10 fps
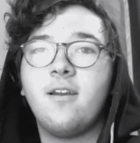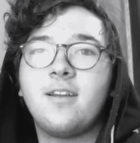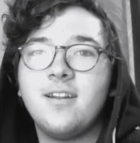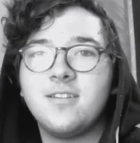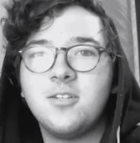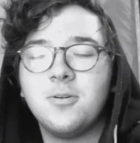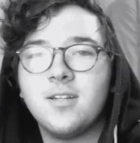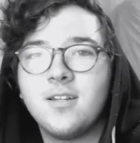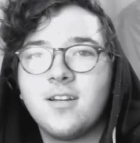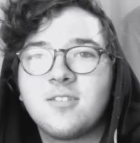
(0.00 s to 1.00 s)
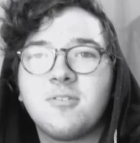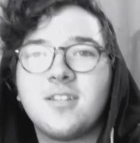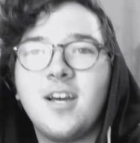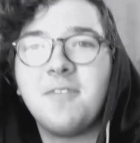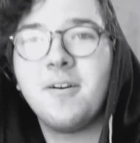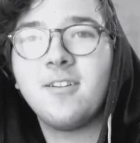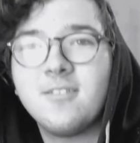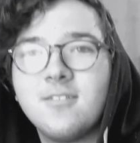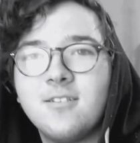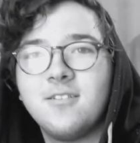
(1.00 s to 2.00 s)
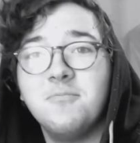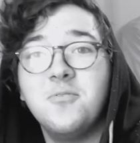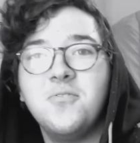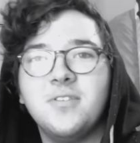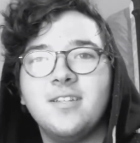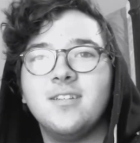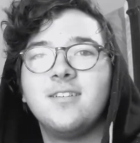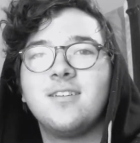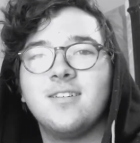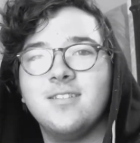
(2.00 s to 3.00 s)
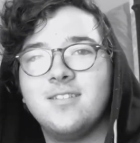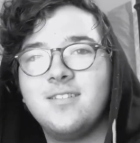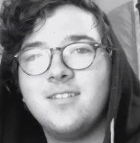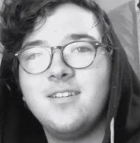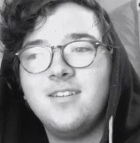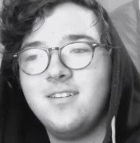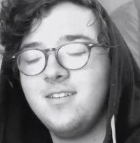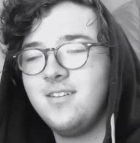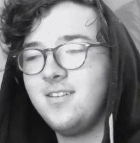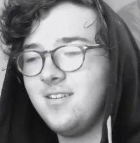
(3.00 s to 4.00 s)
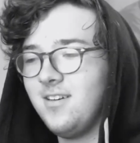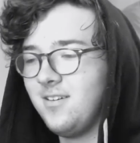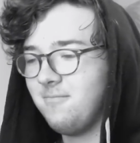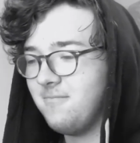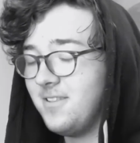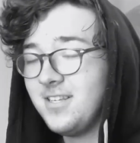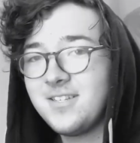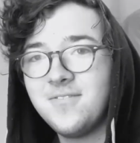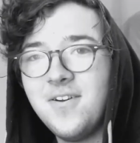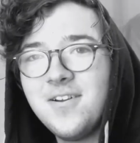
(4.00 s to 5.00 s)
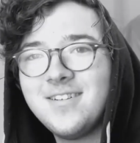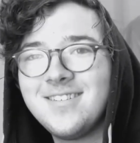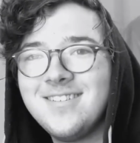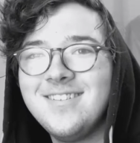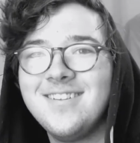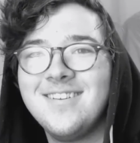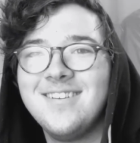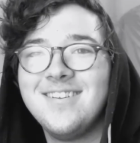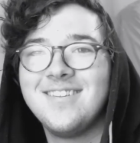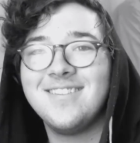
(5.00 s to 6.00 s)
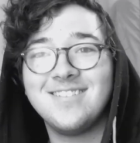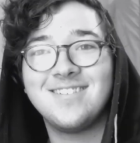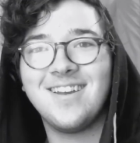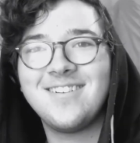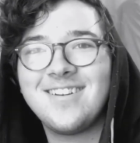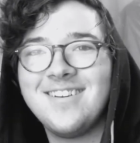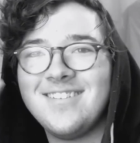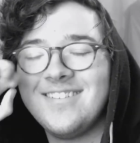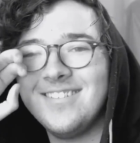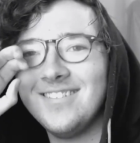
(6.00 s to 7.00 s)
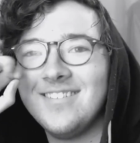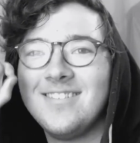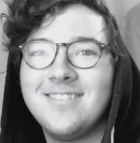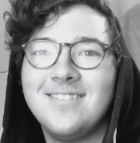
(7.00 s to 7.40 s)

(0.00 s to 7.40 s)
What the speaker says: to get into it. I just want to talk about the movie because this version, the Snyder Cut, is